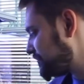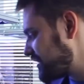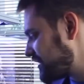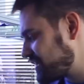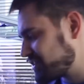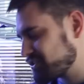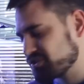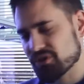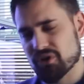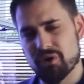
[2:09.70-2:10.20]

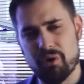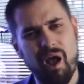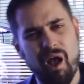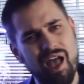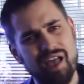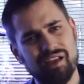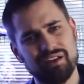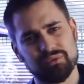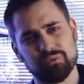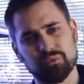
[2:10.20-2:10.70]
So
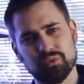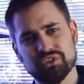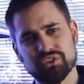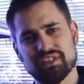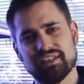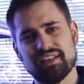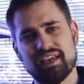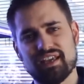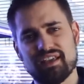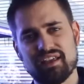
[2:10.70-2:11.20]
we'll
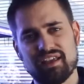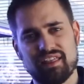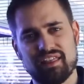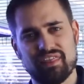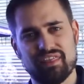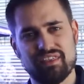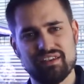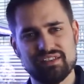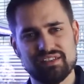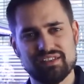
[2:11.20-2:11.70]
delay
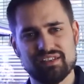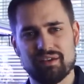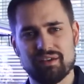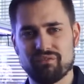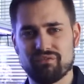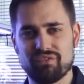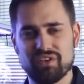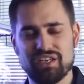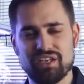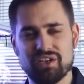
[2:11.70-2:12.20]
this
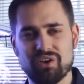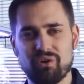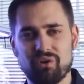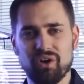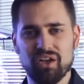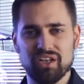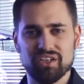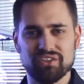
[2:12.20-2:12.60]
video